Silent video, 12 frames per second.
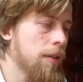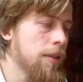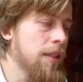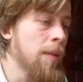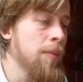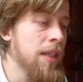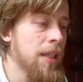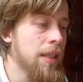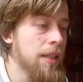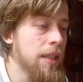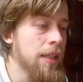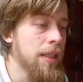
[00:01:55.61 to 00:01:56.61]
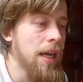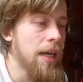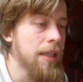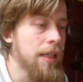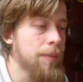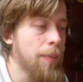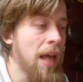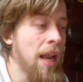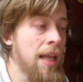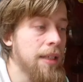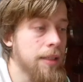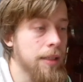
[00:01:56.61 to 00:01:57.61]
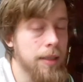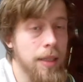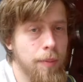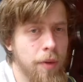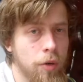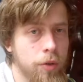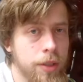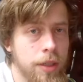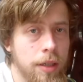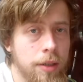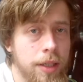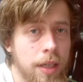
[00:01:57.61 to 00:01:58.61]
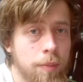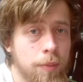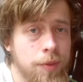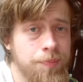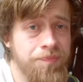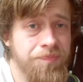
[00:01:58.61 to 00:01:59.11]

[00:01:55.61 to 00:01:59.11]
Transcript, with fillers: something is in there that's balancing the emotional realms.